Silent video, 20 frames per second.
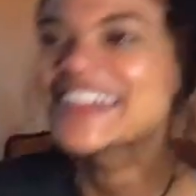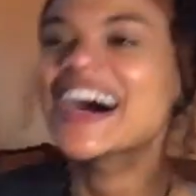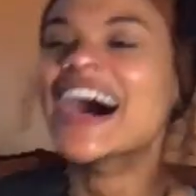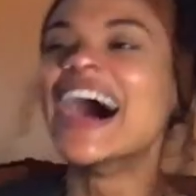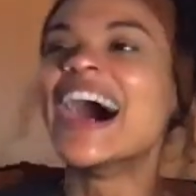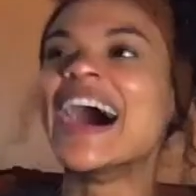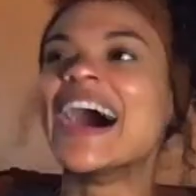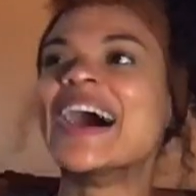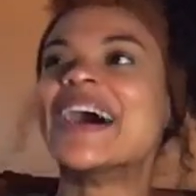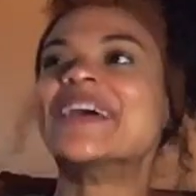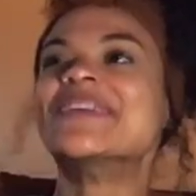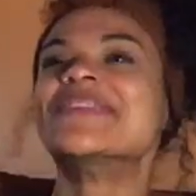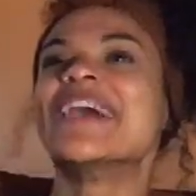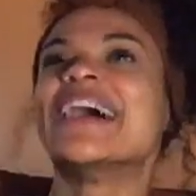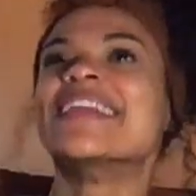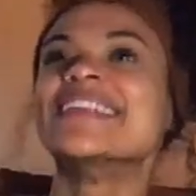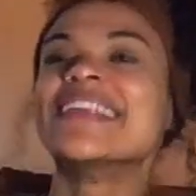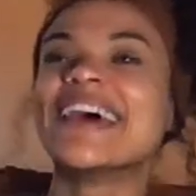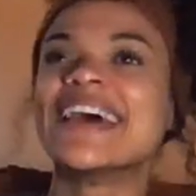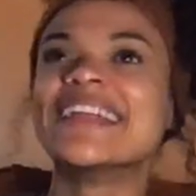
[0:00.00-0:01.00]

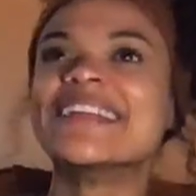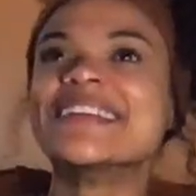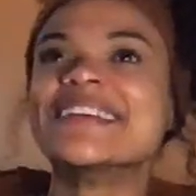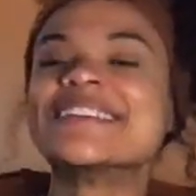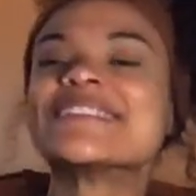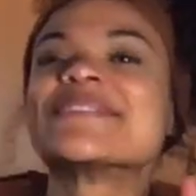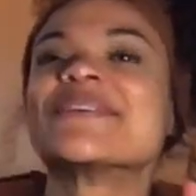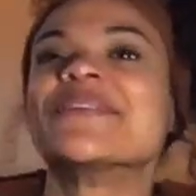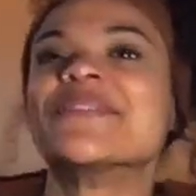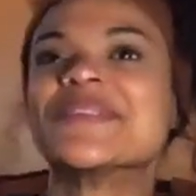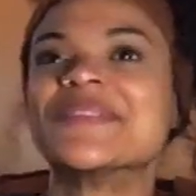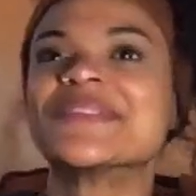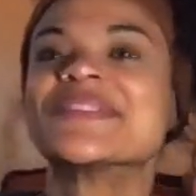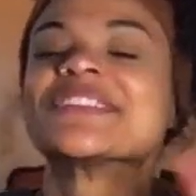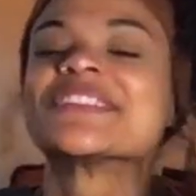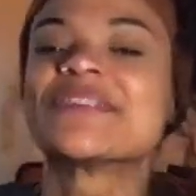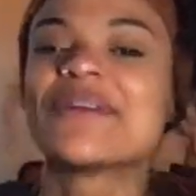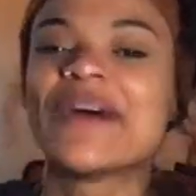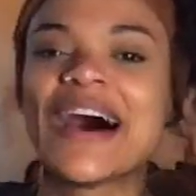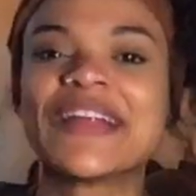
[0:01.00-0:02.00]
And then so
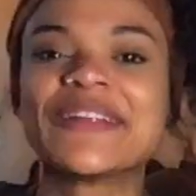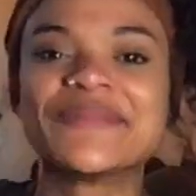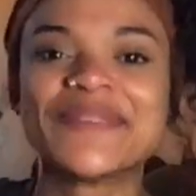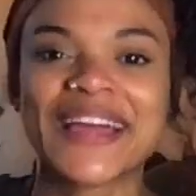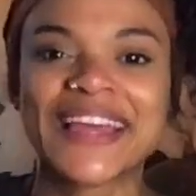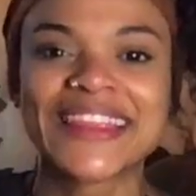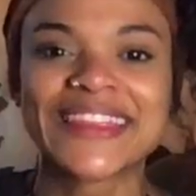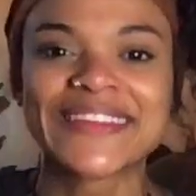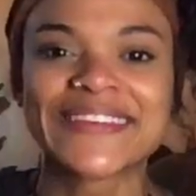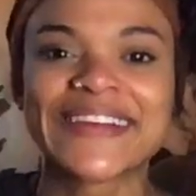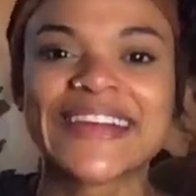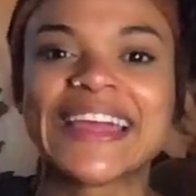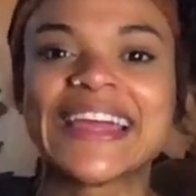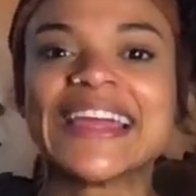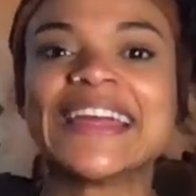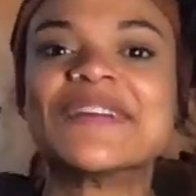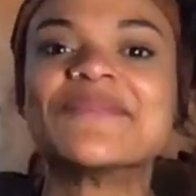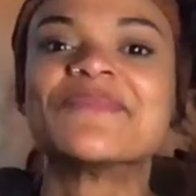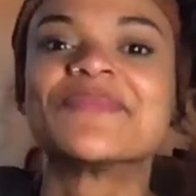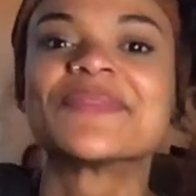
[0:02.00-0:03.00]
out of my
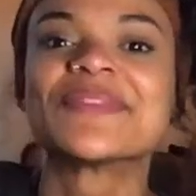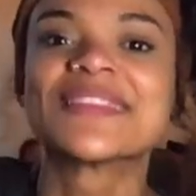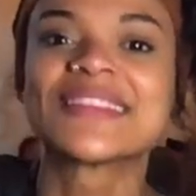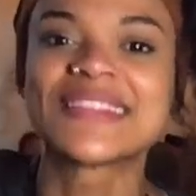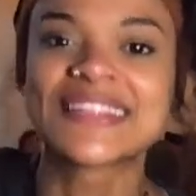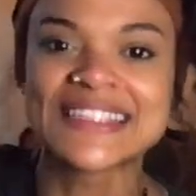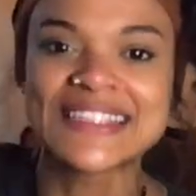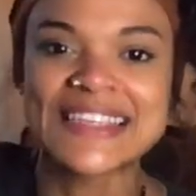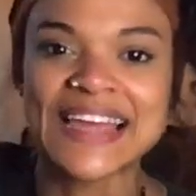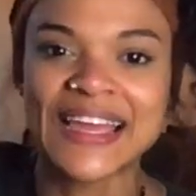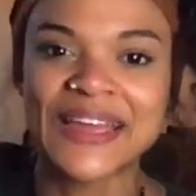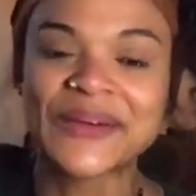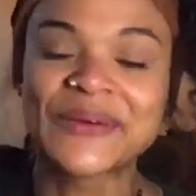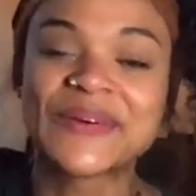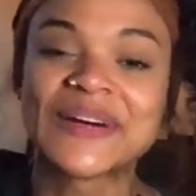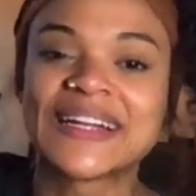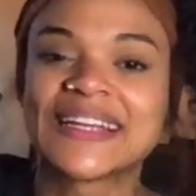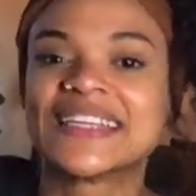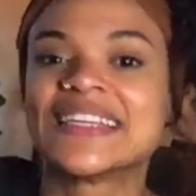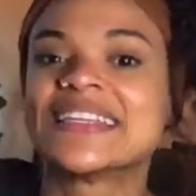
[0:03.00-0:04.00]
3, the second
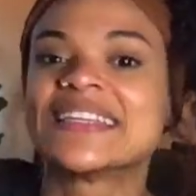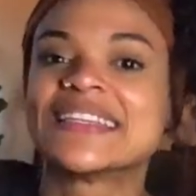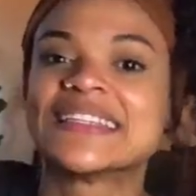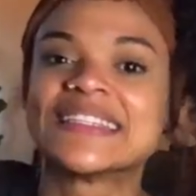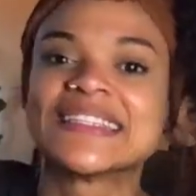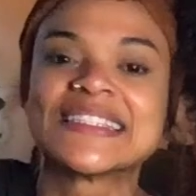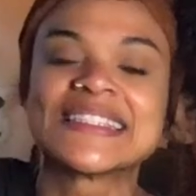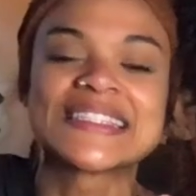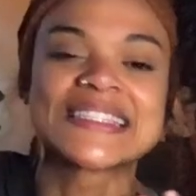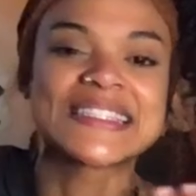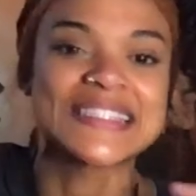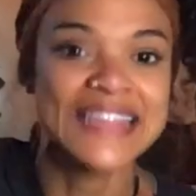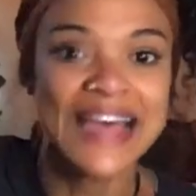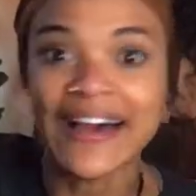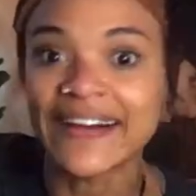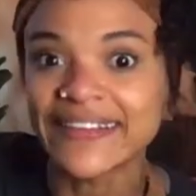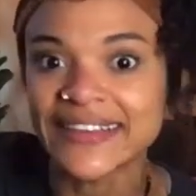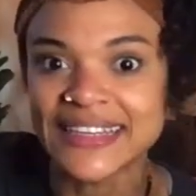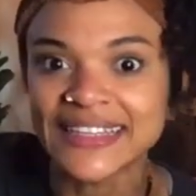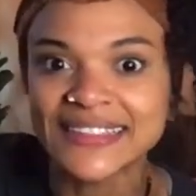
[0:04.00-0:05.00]
one is
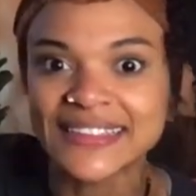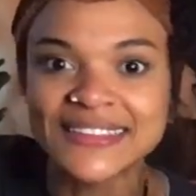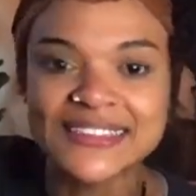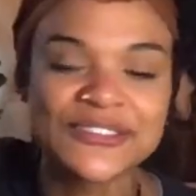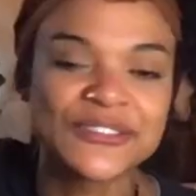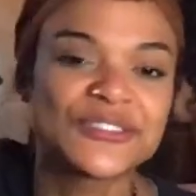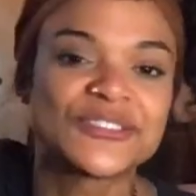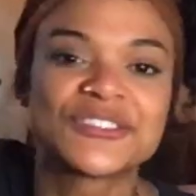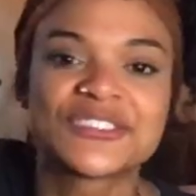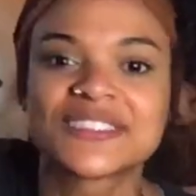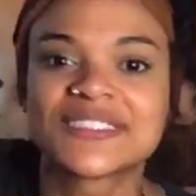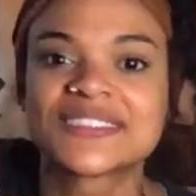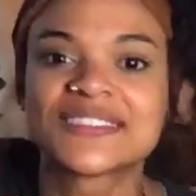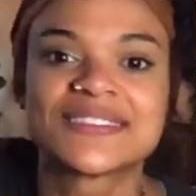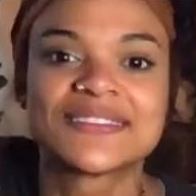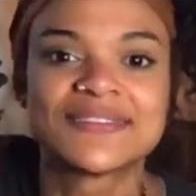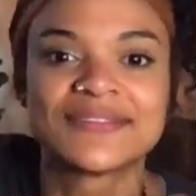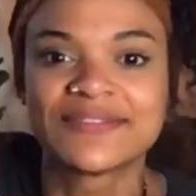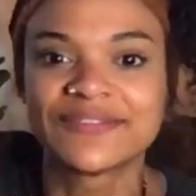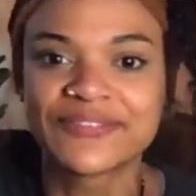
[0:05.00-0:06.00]
salads, or just
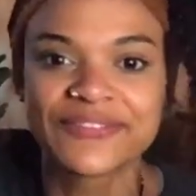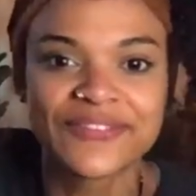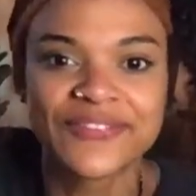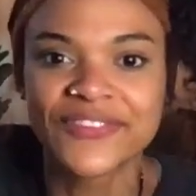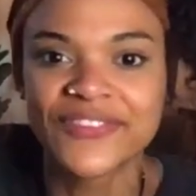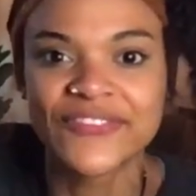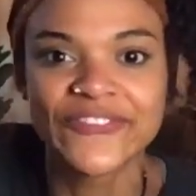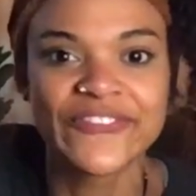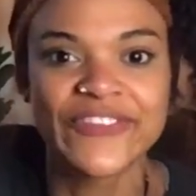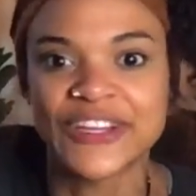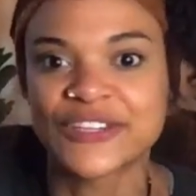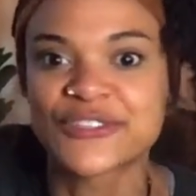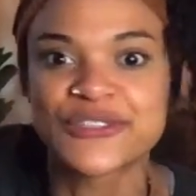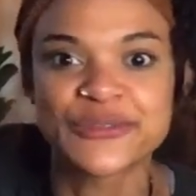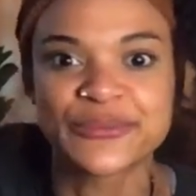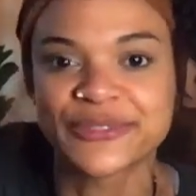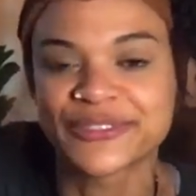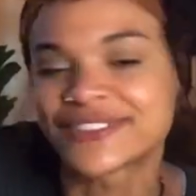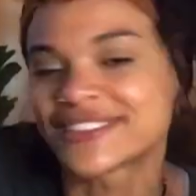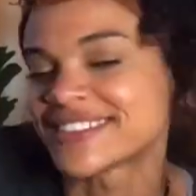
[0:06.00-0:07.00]

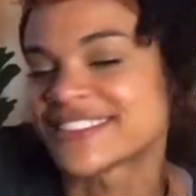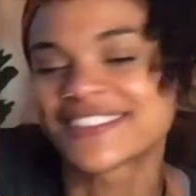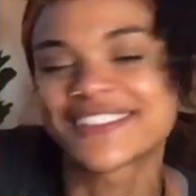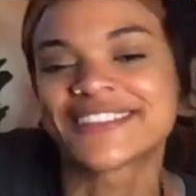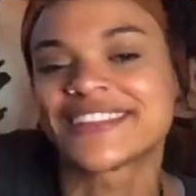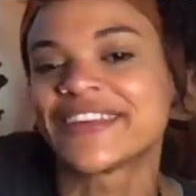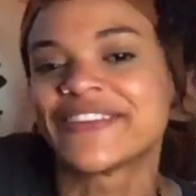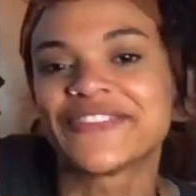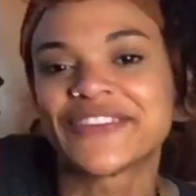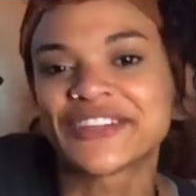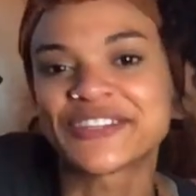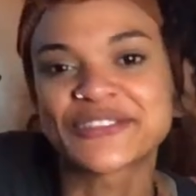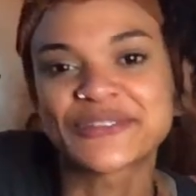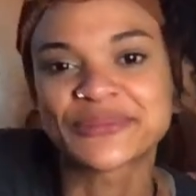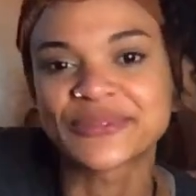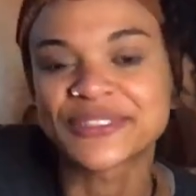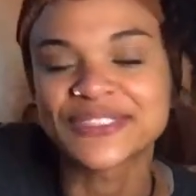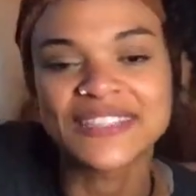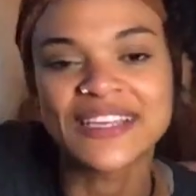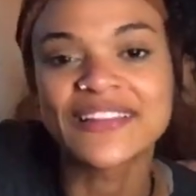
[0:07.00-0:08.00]
vegetables. I just love
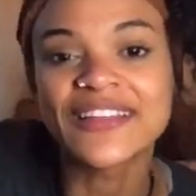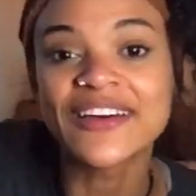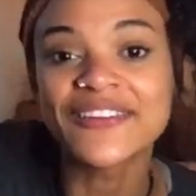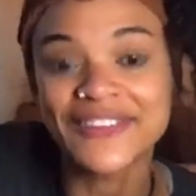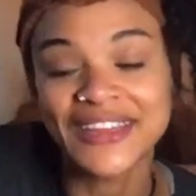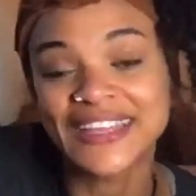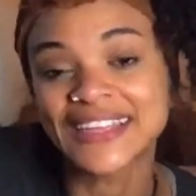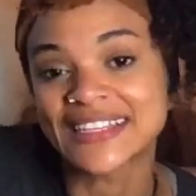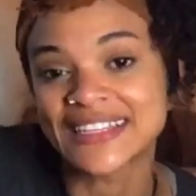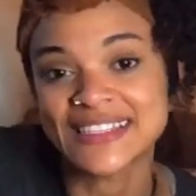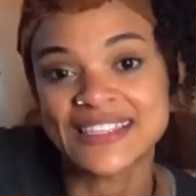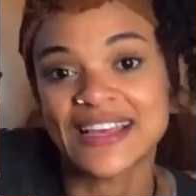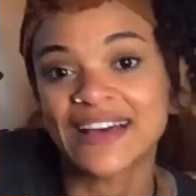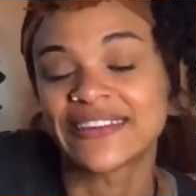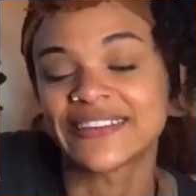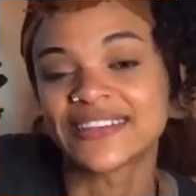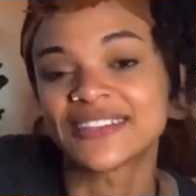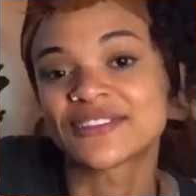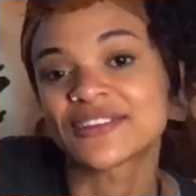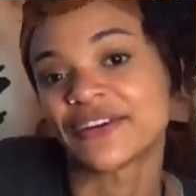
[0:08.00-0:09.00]
vegetables. I love eating
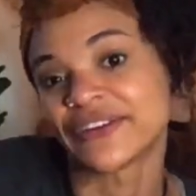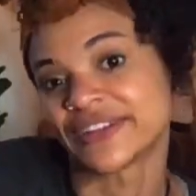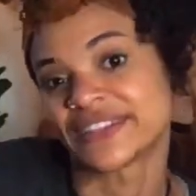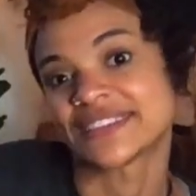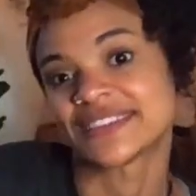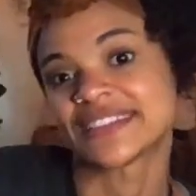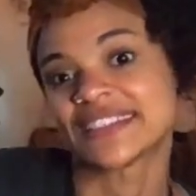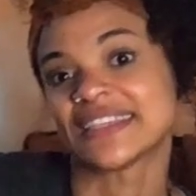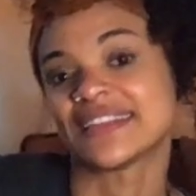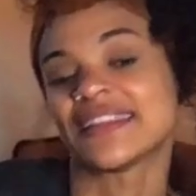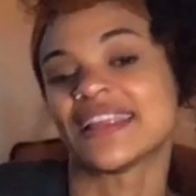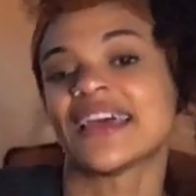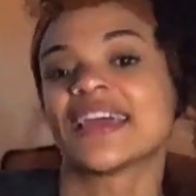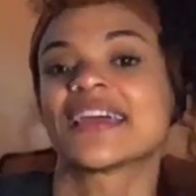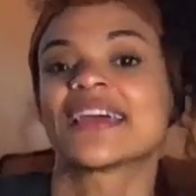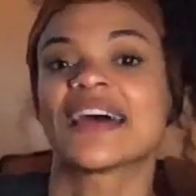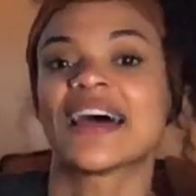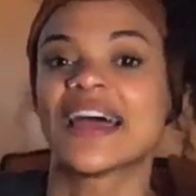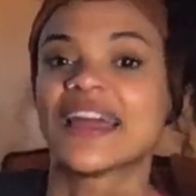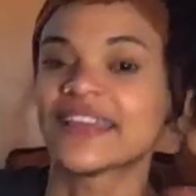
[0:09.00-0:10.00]
salads, honestly.
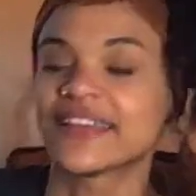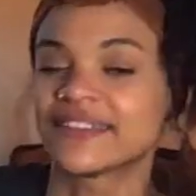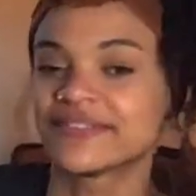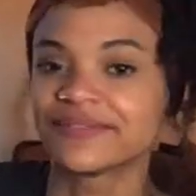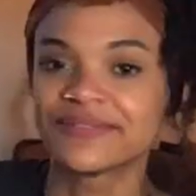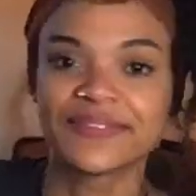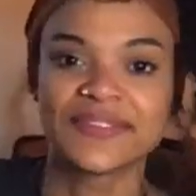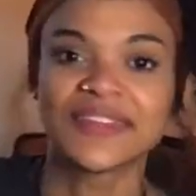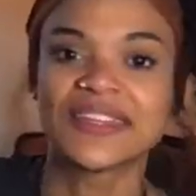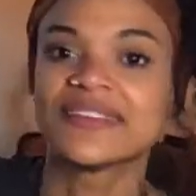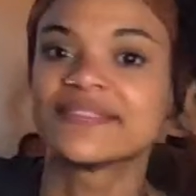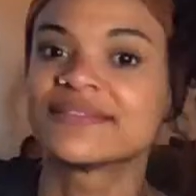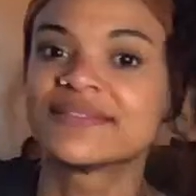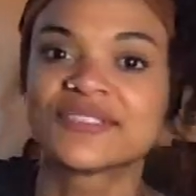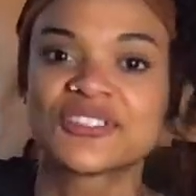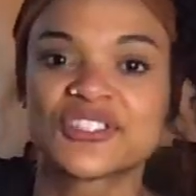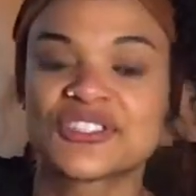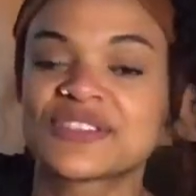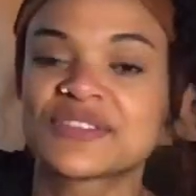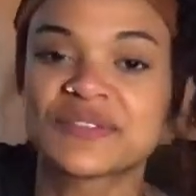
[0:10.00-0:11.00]
I
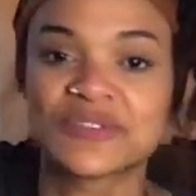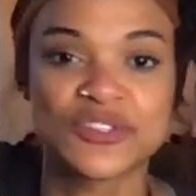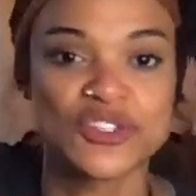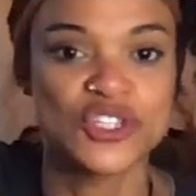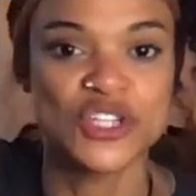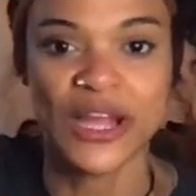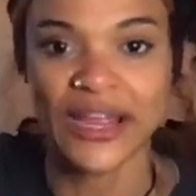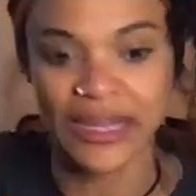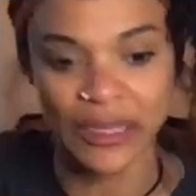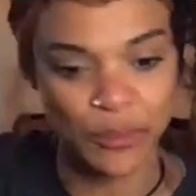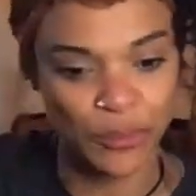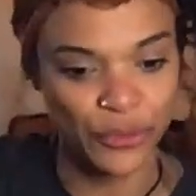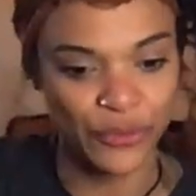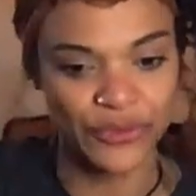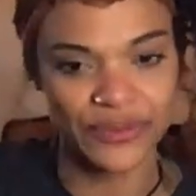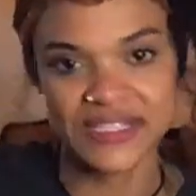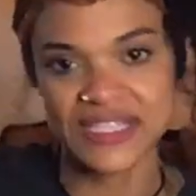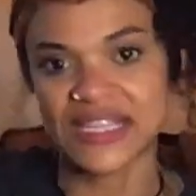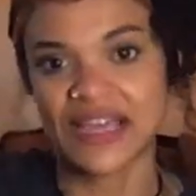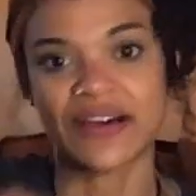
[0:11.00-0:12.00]
just giant bowl
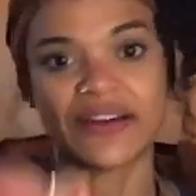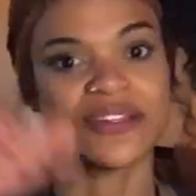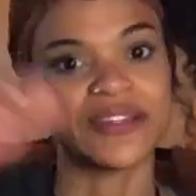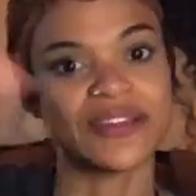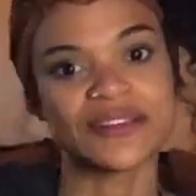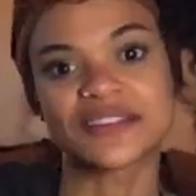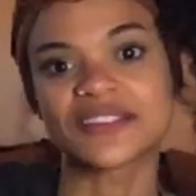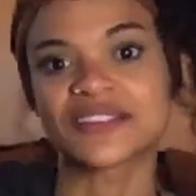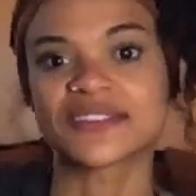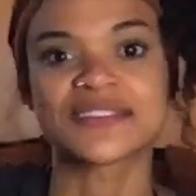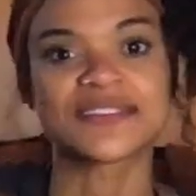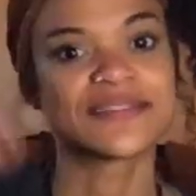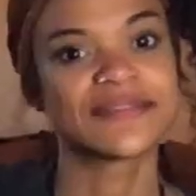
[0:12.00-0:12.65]
of salad, just